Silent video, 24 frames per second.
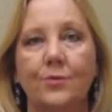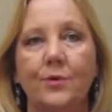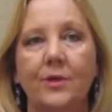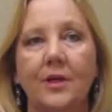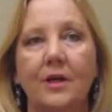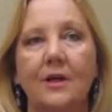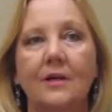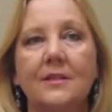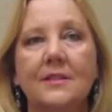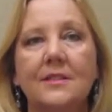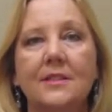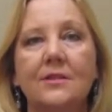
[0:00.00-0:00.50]
we
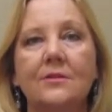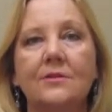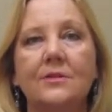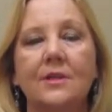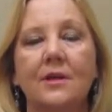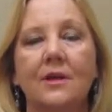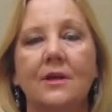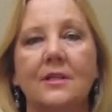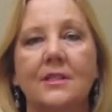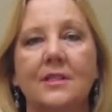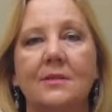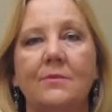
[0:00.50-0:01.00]
also
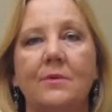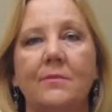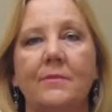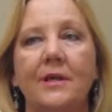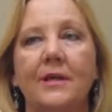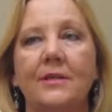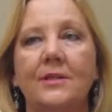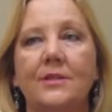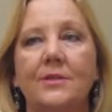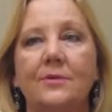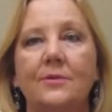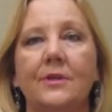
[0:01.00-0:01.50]
talk to them
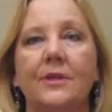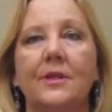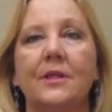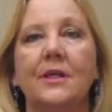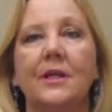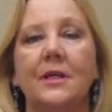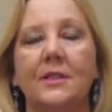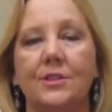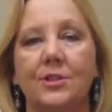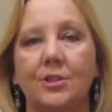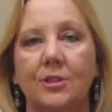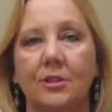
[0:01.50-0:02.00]
about
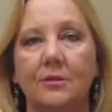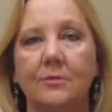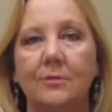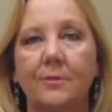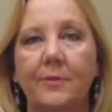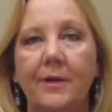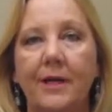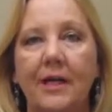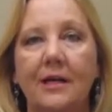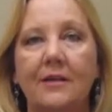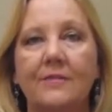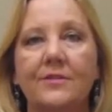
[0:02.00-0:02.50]
doing a durable
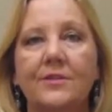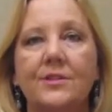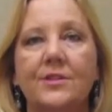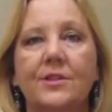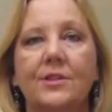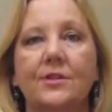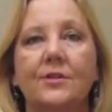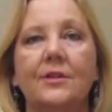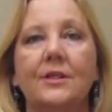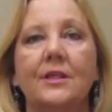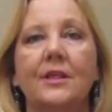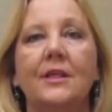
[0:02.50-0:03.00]
power of
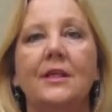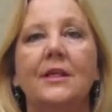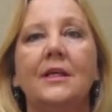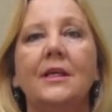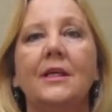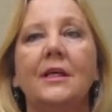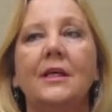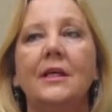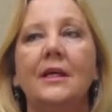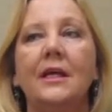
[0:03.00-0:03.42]
attorney,